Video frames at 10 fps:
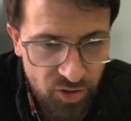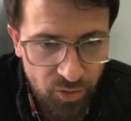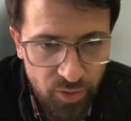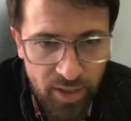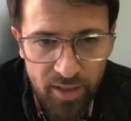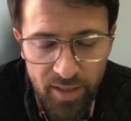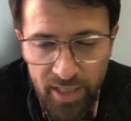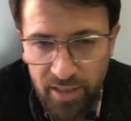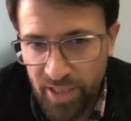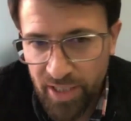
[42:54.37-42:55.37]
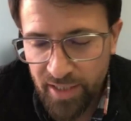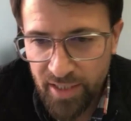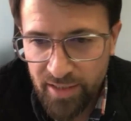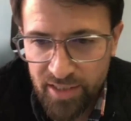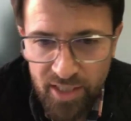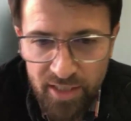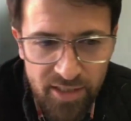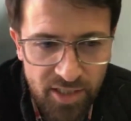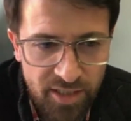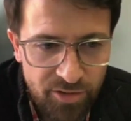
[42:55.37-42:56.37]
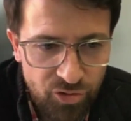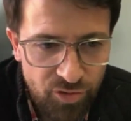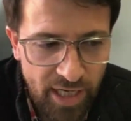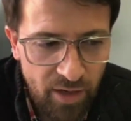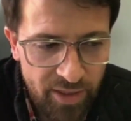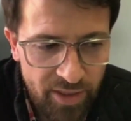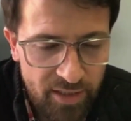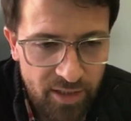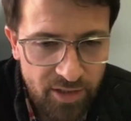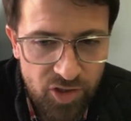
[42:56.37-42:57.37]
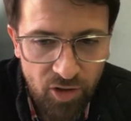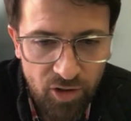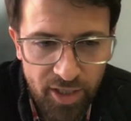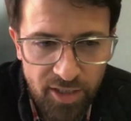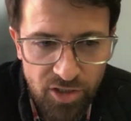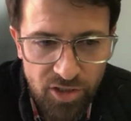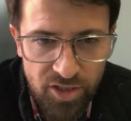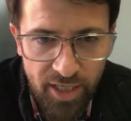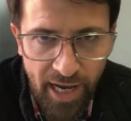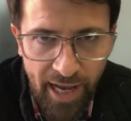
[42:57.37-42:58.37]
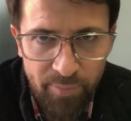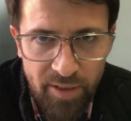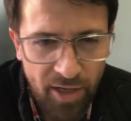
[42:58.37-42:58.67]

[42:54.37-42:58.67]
So anybody that's in this industry now, I think the consolidation is going to happen.